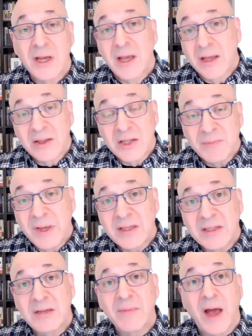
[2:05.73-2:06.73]
And this may
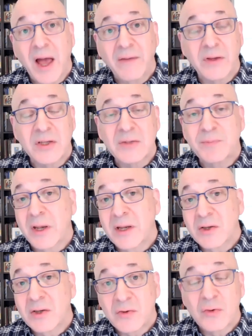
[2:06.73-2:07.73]
seem obvious, but
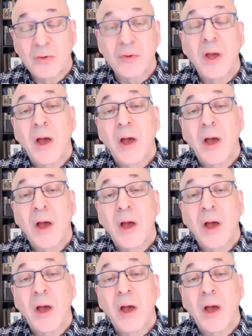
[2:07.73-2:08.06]
in truth,